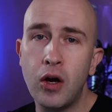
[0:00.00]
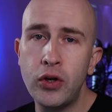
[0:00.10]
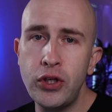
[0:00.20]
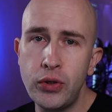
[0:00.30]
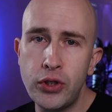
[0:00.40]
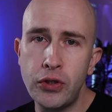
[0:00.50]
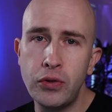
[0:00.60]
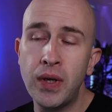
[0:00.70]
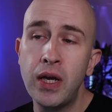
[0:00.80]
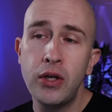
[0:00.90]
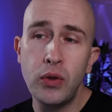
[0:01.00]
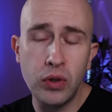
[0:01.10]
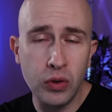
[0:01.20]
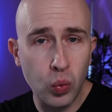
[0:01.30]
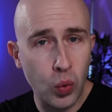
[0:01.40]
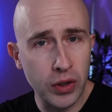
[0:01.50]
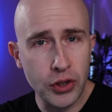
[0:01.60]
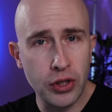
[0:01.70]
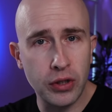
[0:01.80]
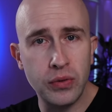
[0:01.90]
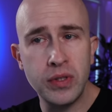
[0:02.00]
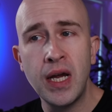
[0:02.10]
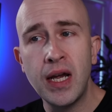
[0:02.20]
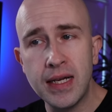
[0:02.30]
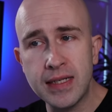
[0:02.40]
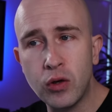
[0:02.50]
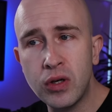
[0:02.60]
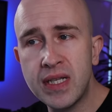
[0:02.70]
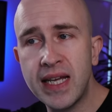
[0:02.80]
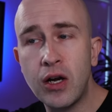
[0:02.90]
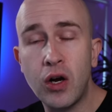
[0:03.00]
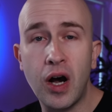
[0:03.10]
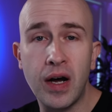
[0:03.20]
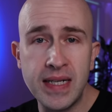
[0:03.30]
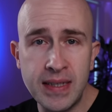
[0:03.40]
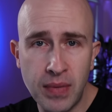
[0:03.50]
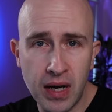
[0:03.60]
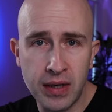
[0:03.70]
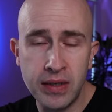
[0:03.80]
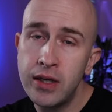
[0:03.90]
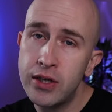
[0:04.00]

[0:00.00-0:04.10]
on YouTube. You can watch those as long as they are on demand,